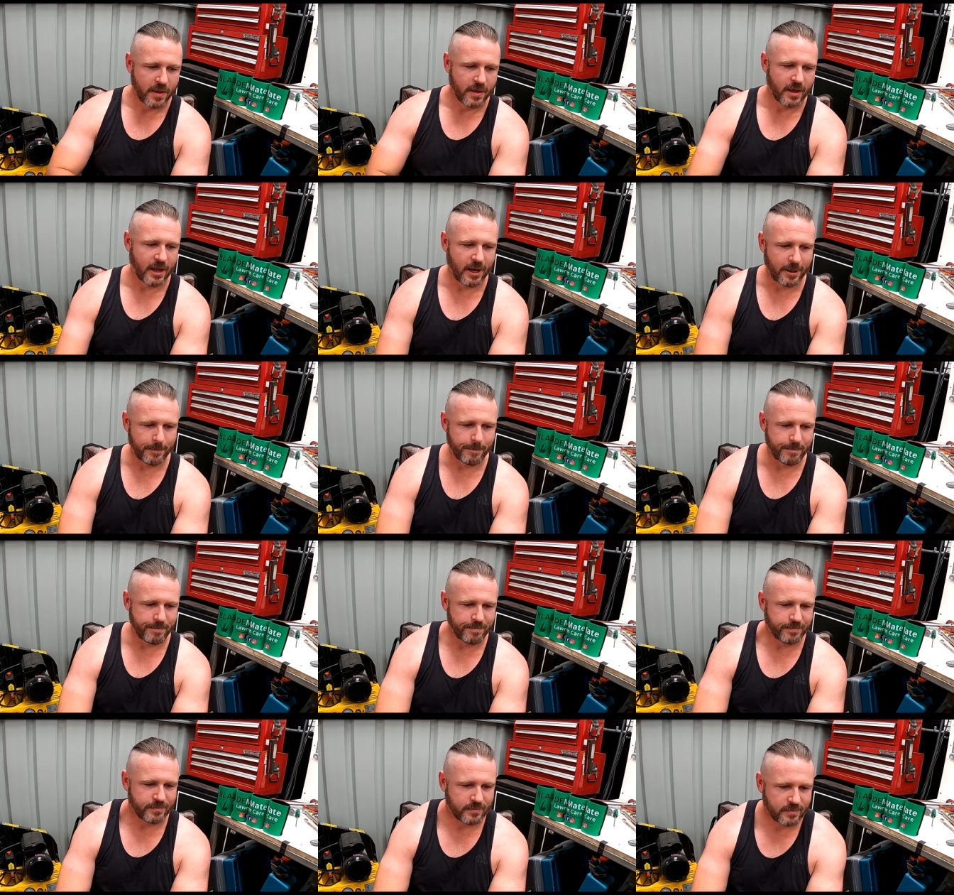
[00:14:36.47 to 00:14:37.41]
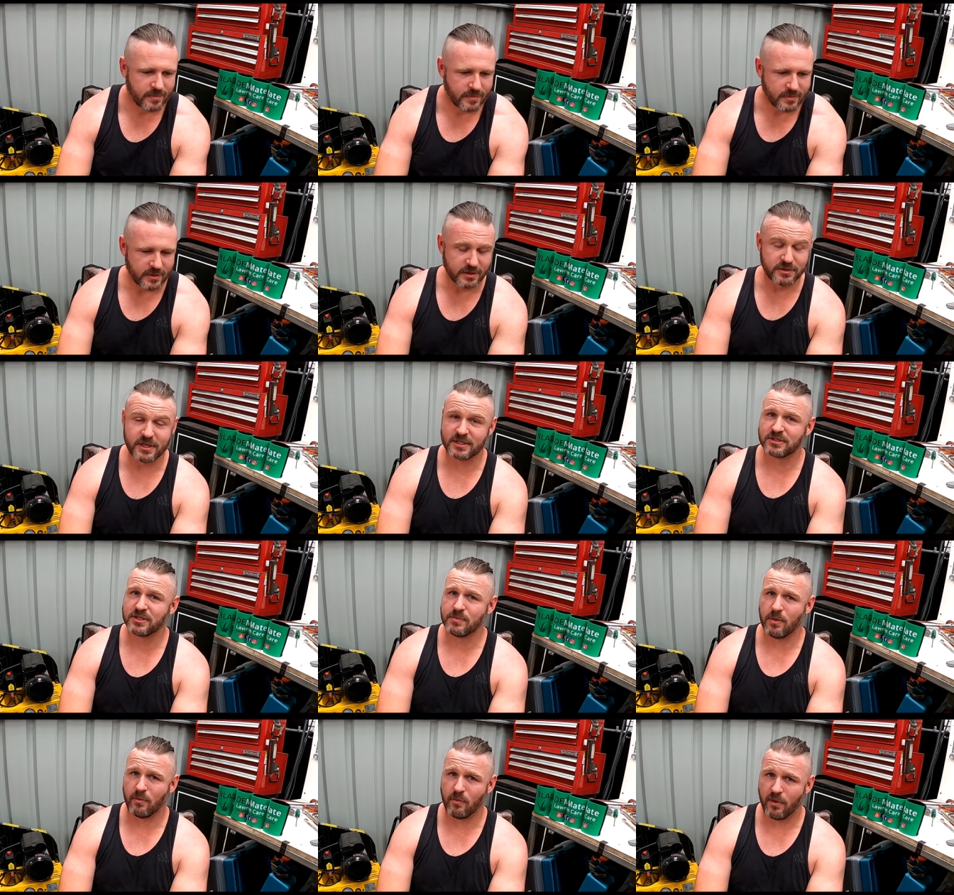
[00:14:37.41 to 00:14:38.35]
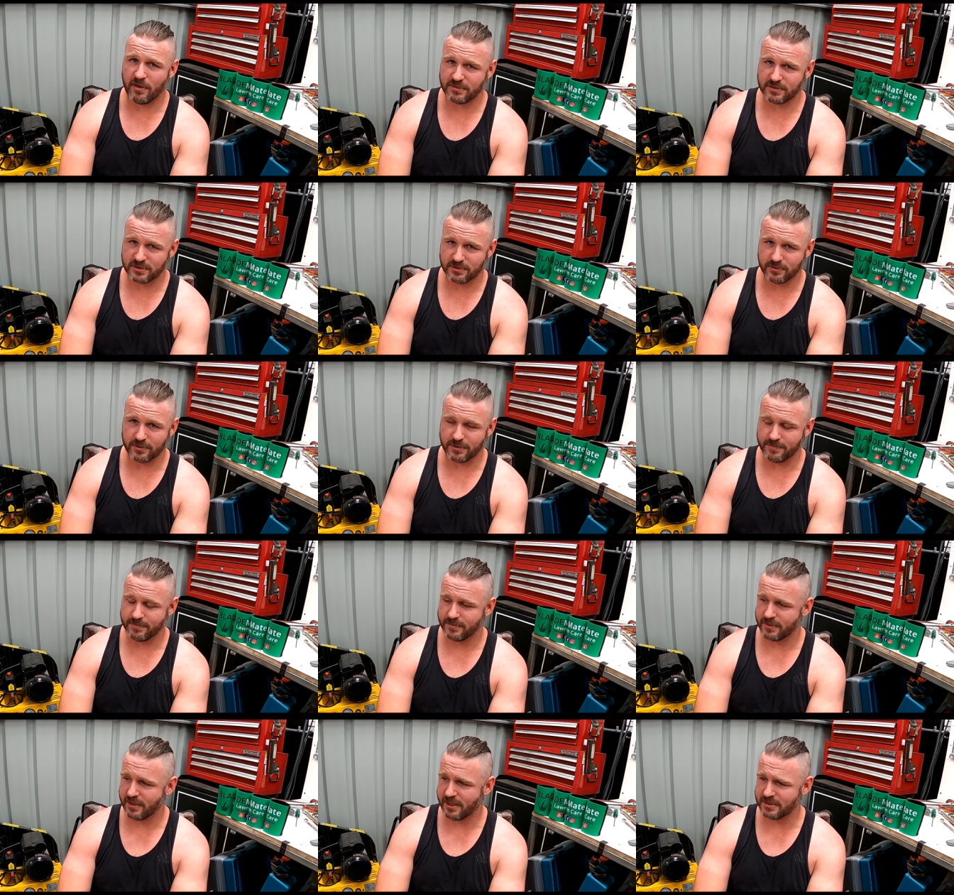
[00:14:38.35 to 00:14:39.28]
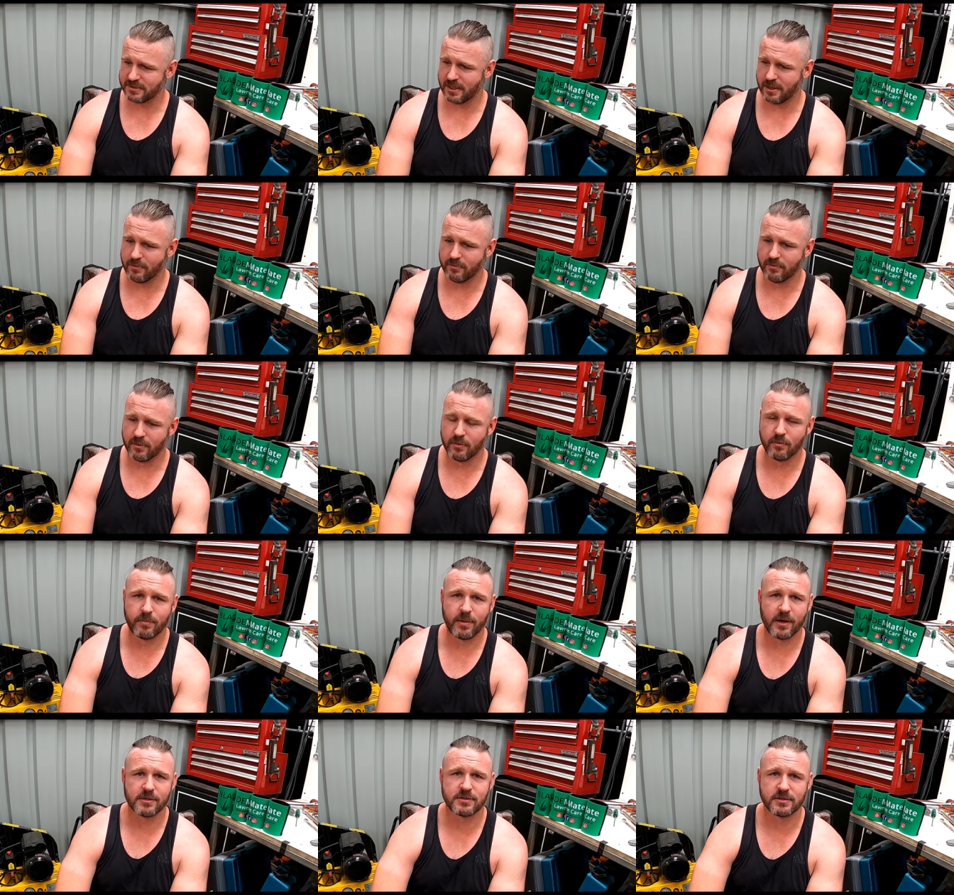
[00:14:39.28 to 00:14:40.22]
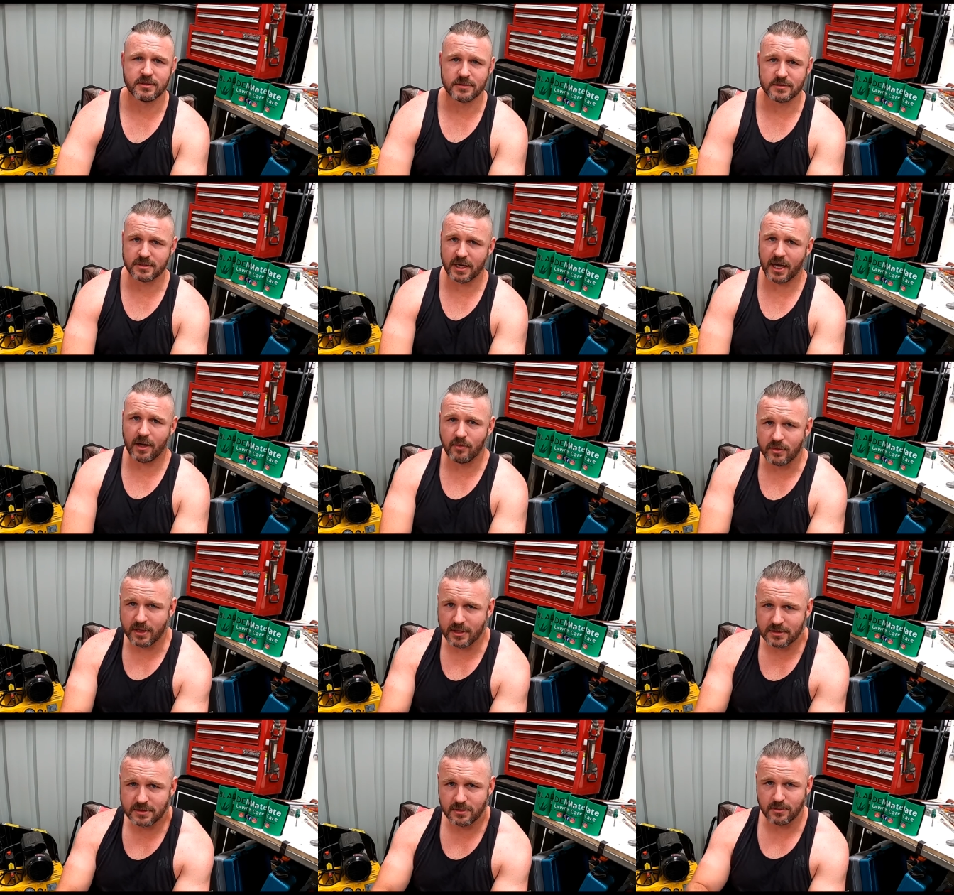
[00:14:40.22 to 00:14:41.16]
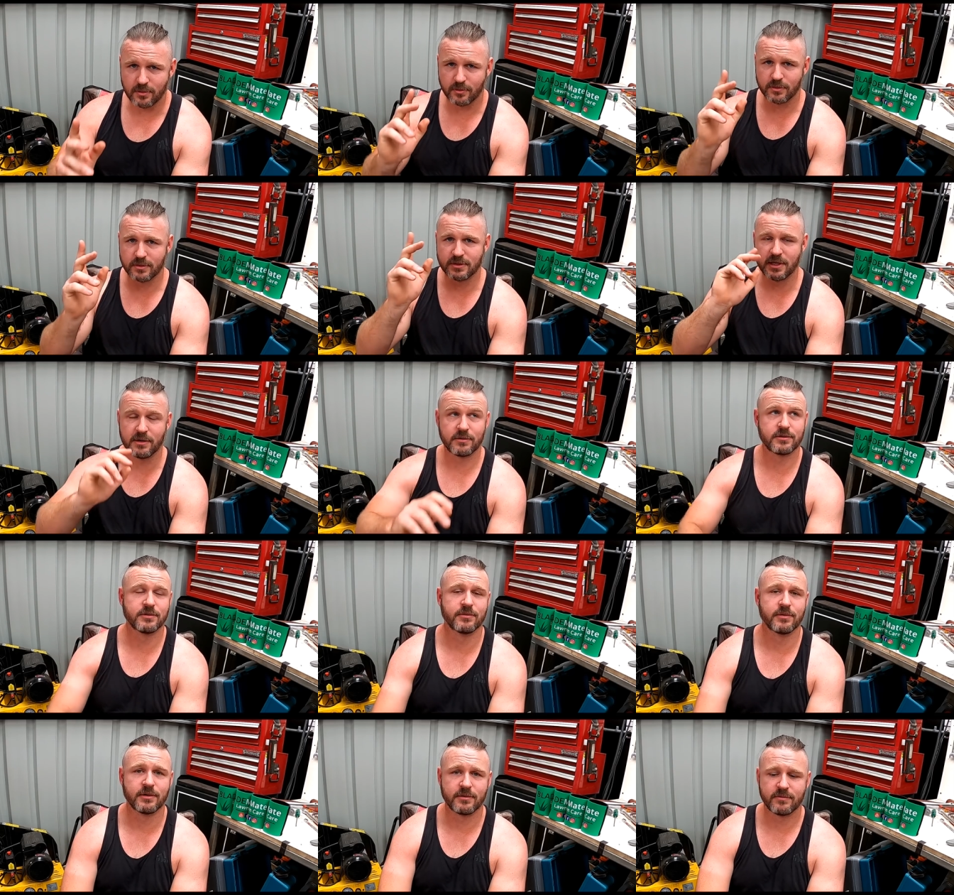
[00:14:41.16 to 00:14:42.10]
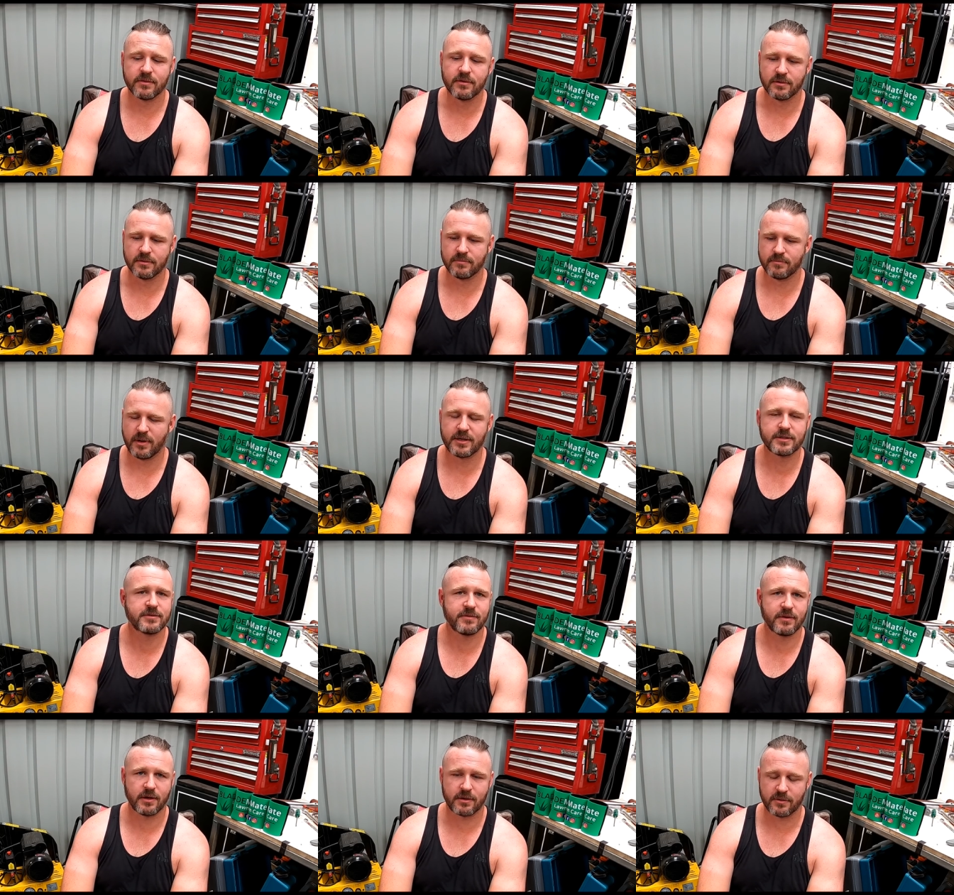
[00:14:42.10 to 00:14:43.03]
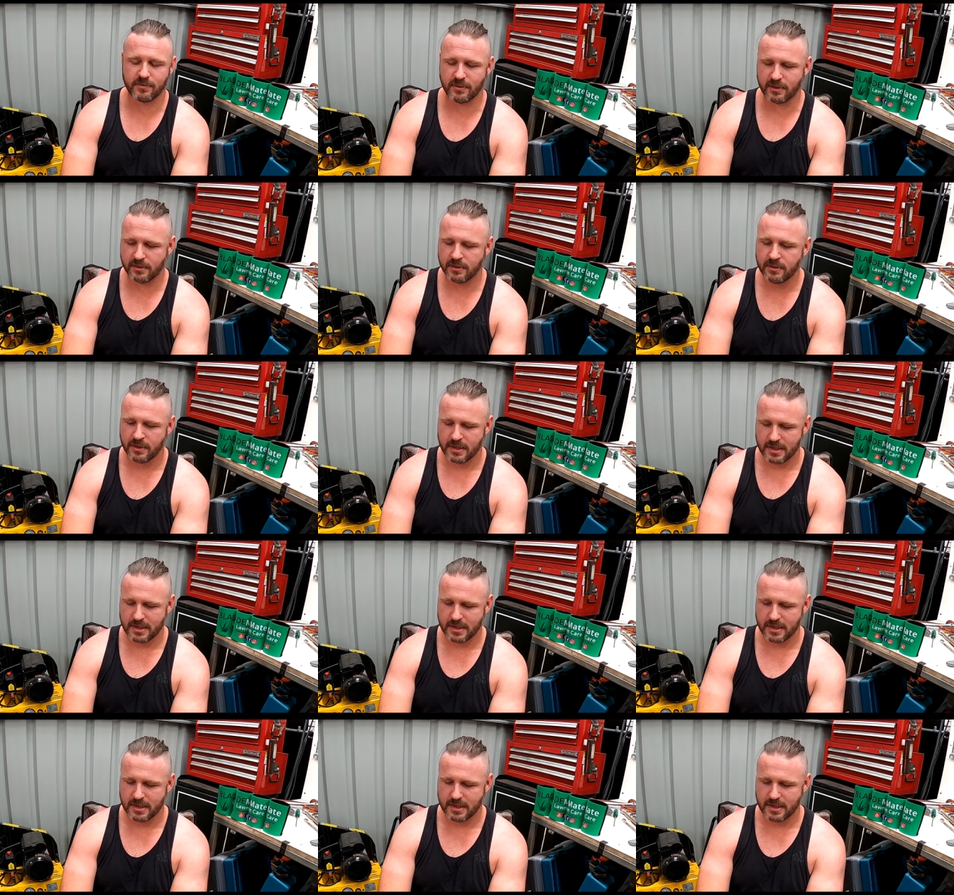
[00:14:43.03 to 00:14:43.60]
Um, this is actually my wife's story. Okay, so we were posted in Darwin, that's in the Northern Territory, for most of our career,